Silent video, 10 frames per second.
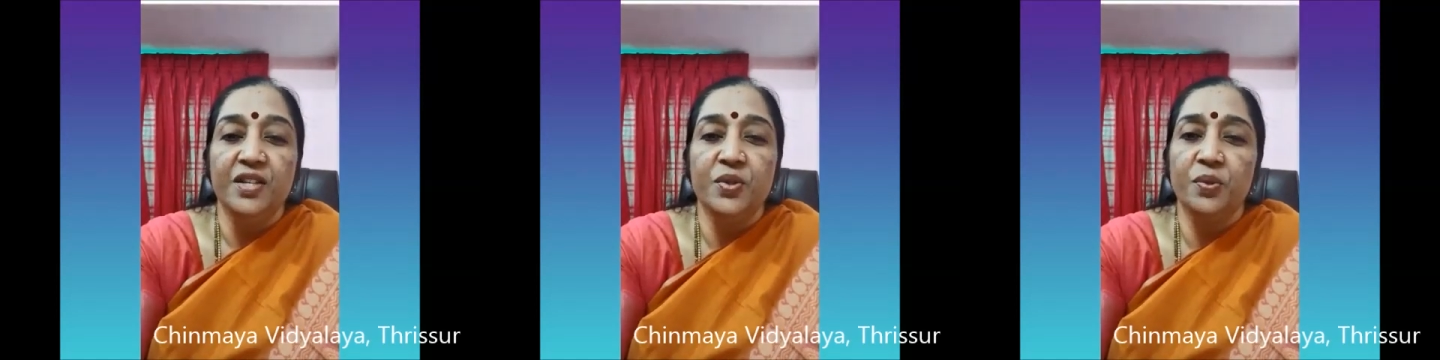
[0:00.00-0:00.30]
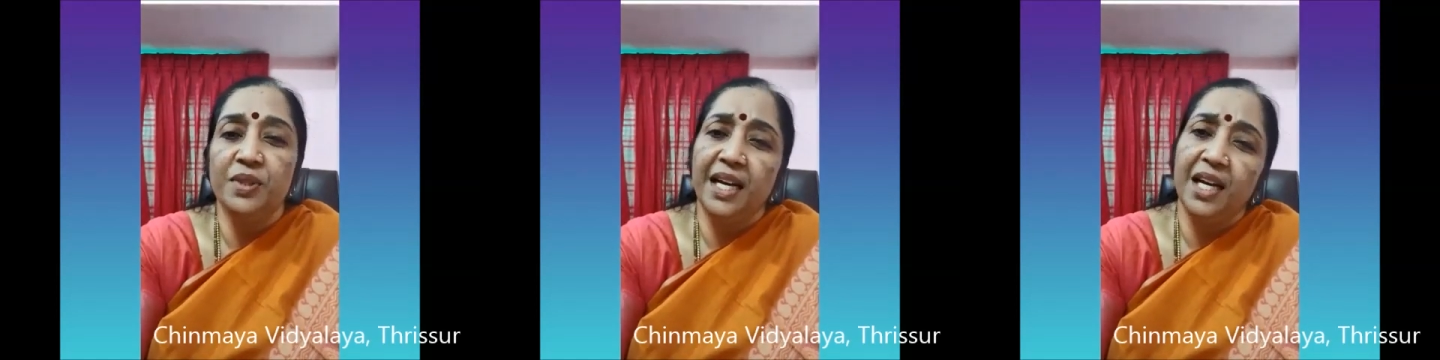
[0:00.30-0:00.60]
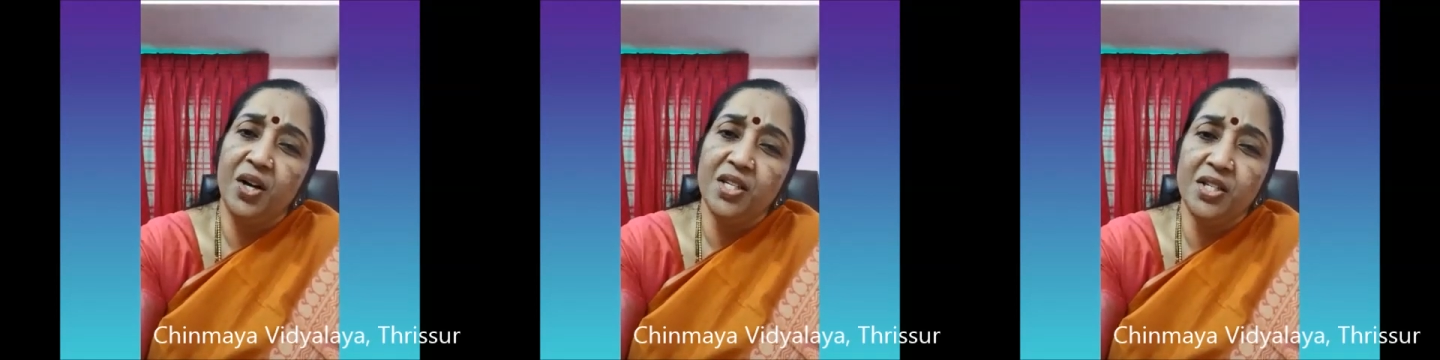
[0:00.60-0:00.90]
so there are
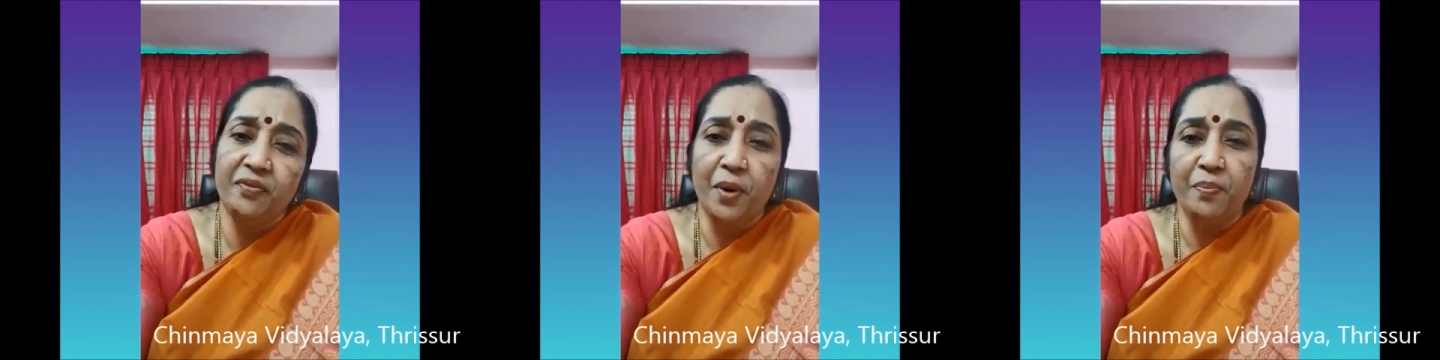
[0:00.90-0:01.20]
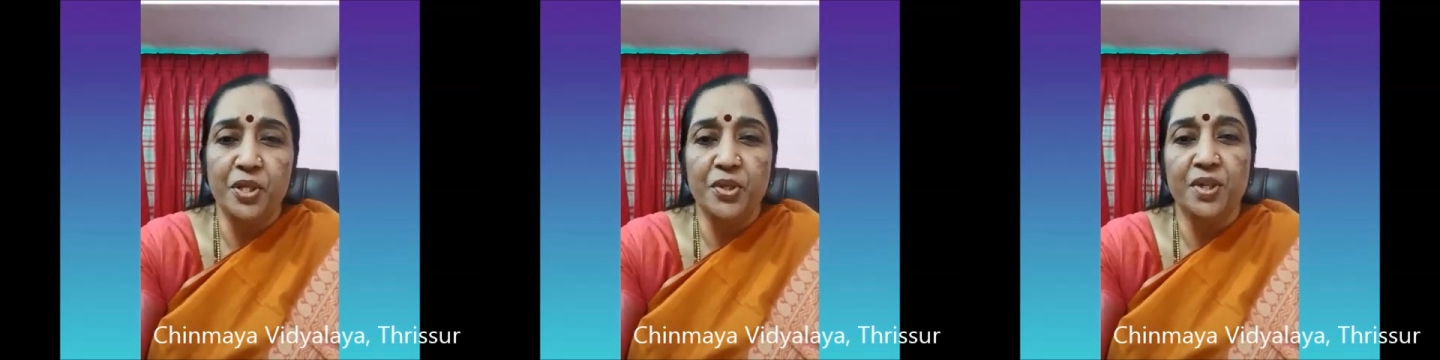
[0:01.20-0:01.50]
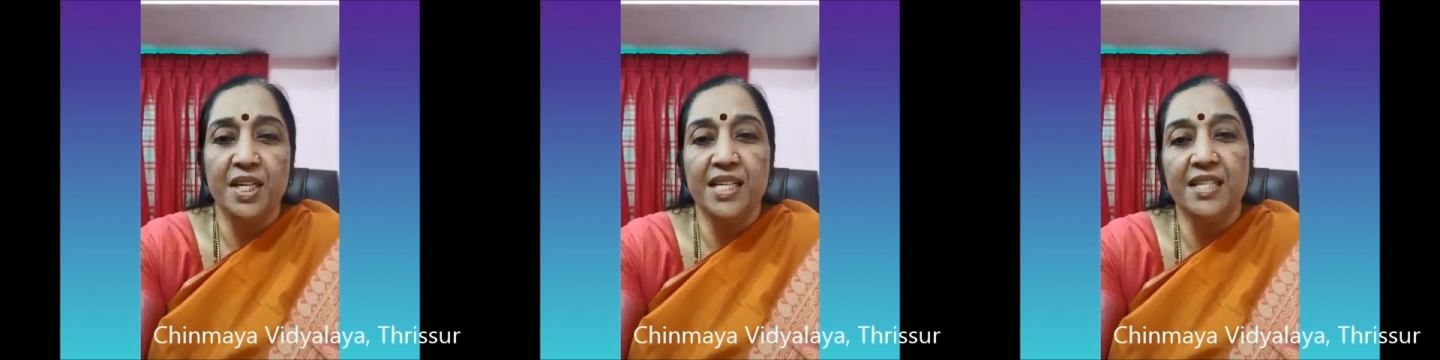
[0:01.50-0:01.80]
lots of
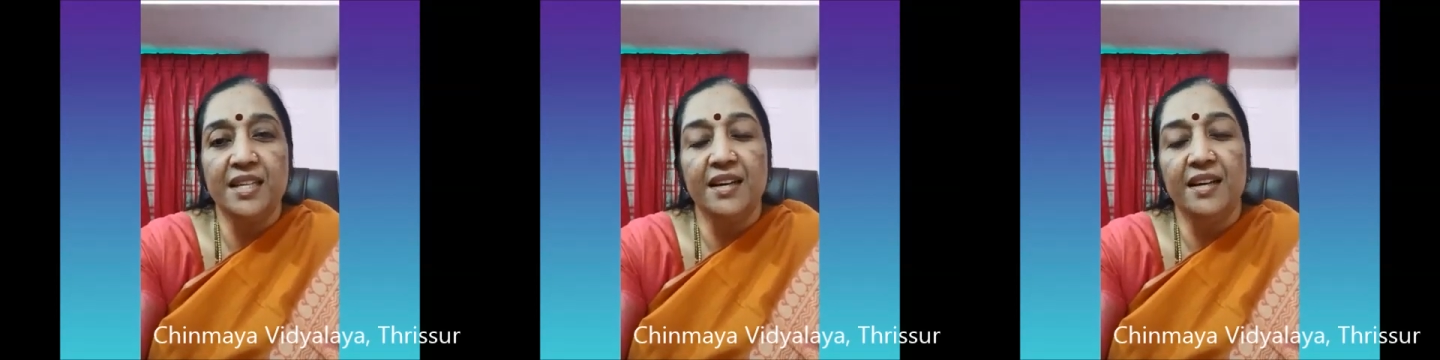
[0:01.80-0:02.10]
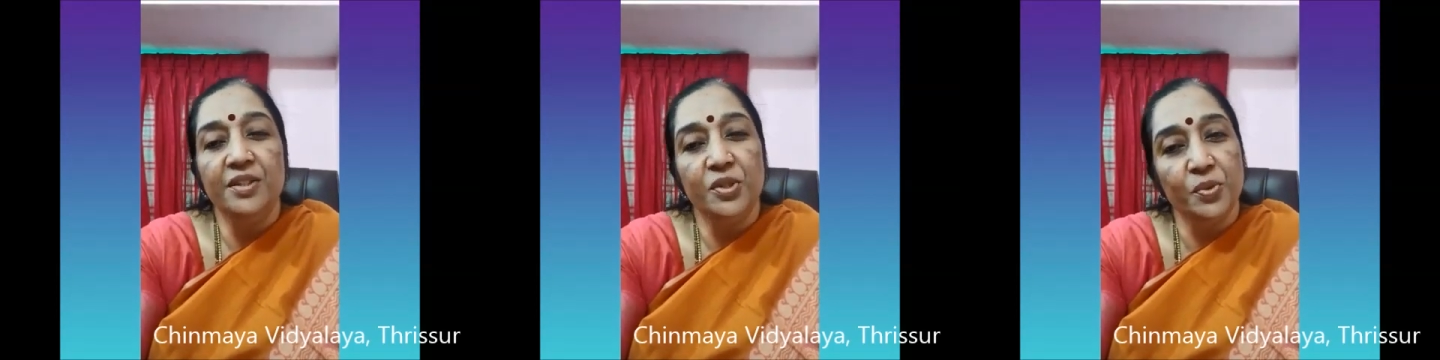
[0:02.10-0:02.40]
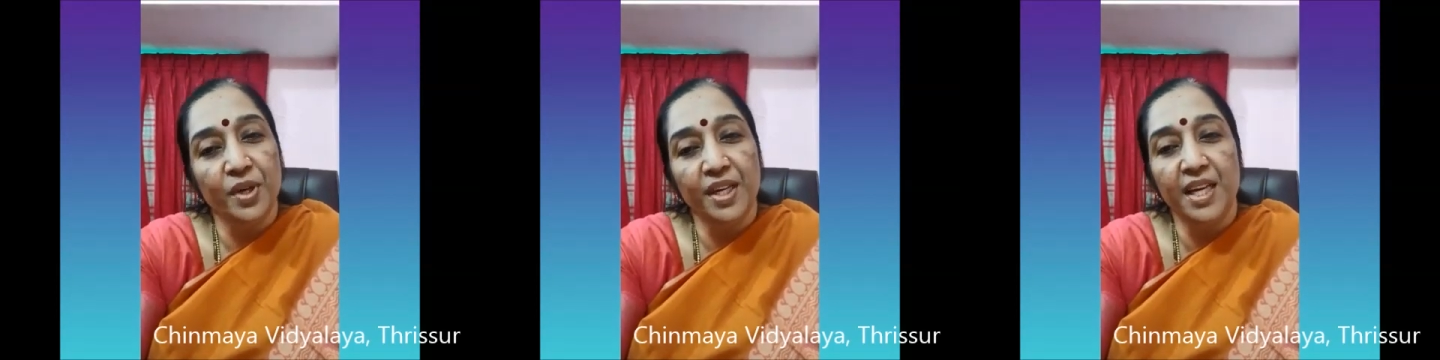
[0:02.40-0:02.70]
opportunities uh, to
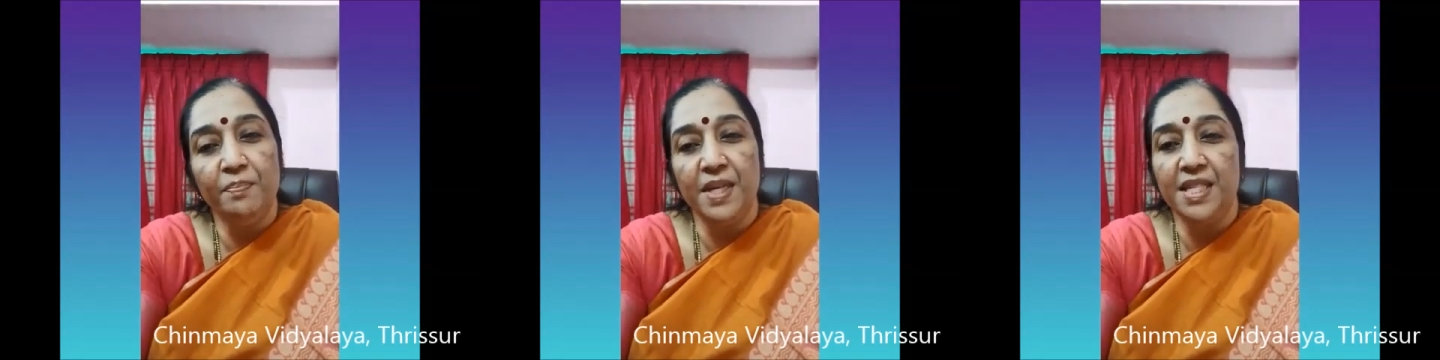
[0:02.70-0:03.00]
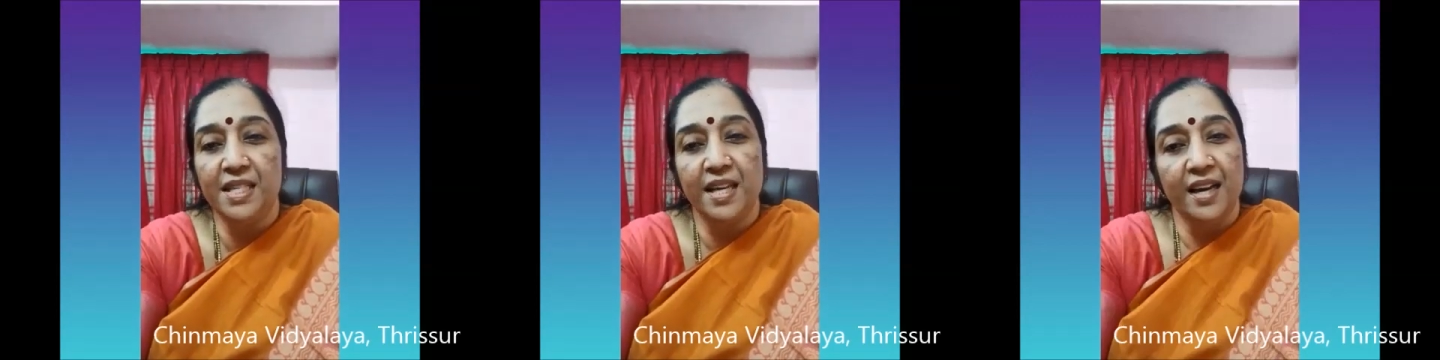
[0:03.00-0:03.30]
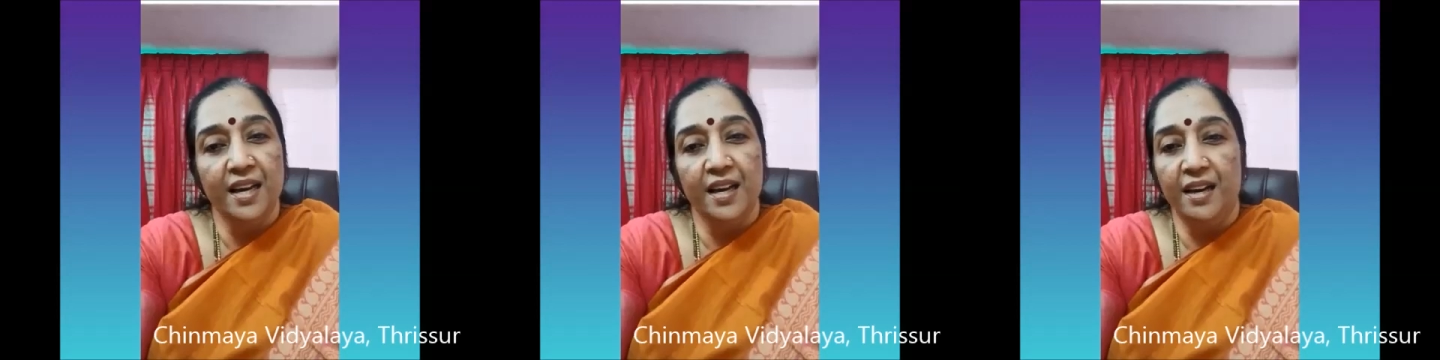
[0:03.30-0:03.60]
keep us
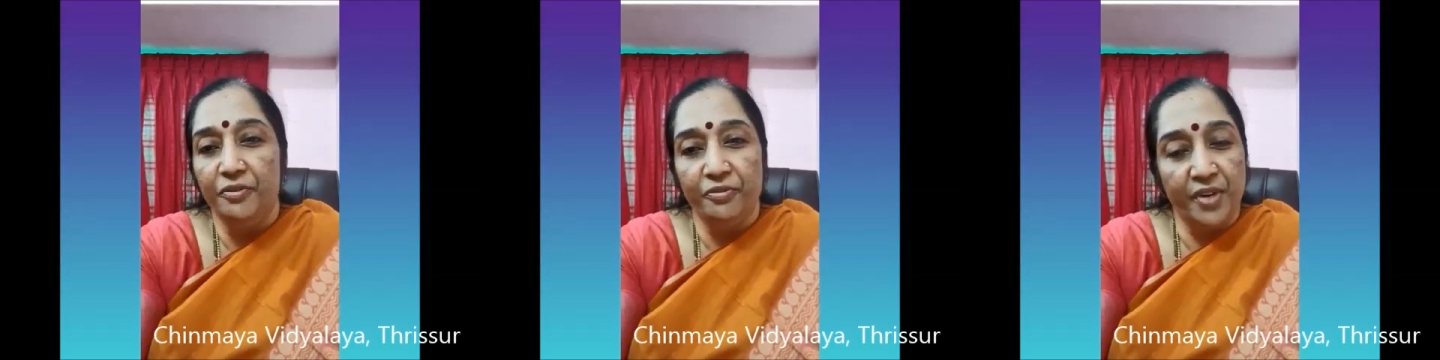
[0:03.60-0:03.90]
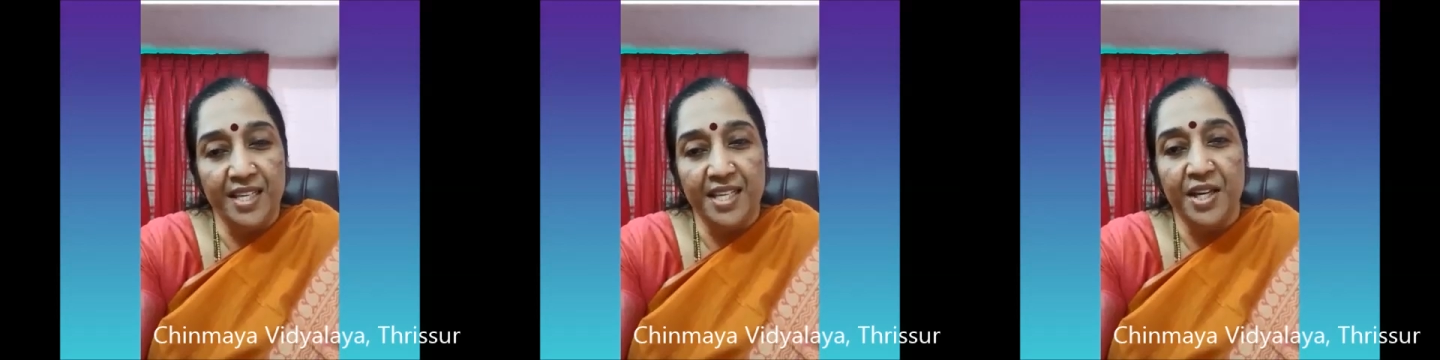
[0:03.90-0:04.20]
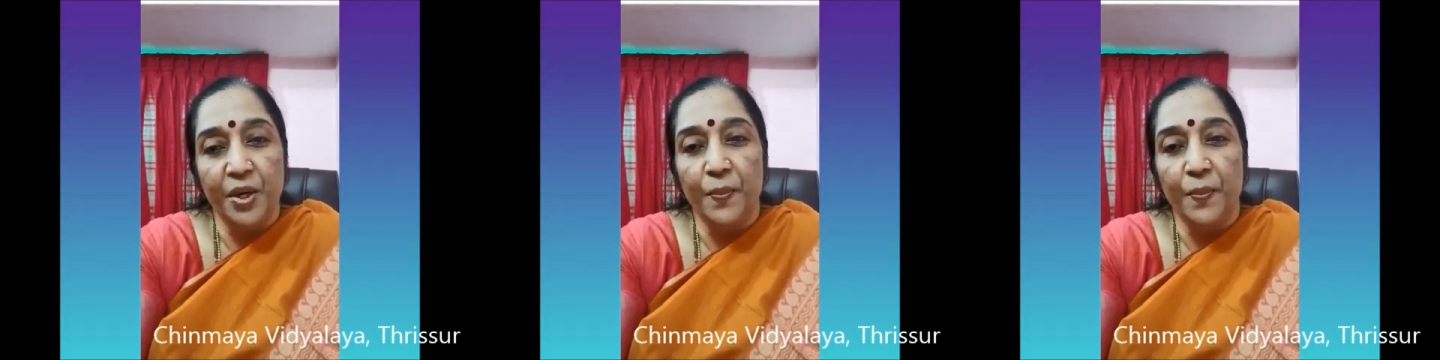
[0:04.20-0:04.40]
uh, fit.